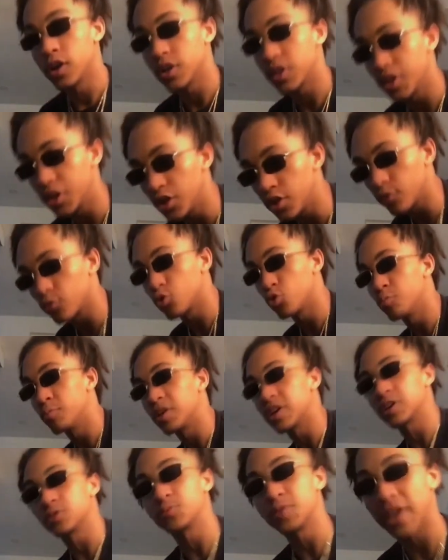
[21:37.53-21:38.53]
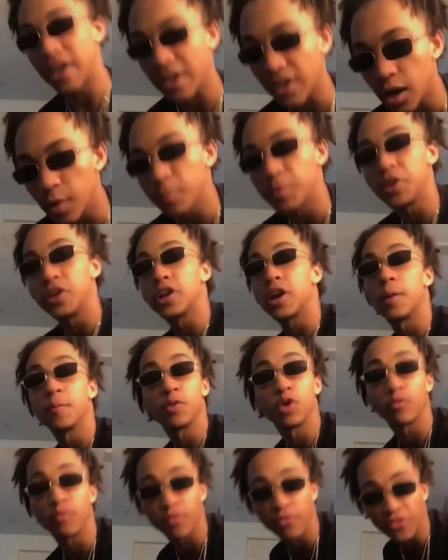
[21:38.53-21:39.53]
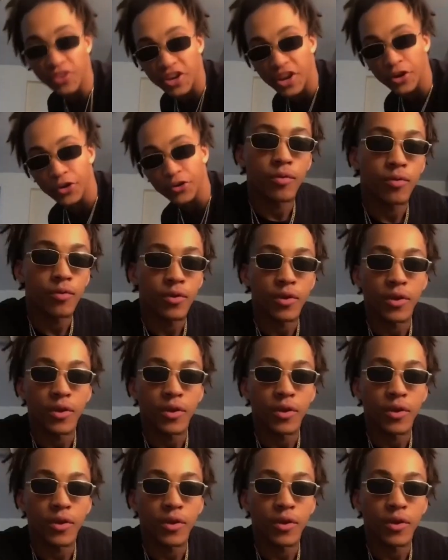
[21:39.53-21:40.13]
clean your room because we got company coming over for dinner.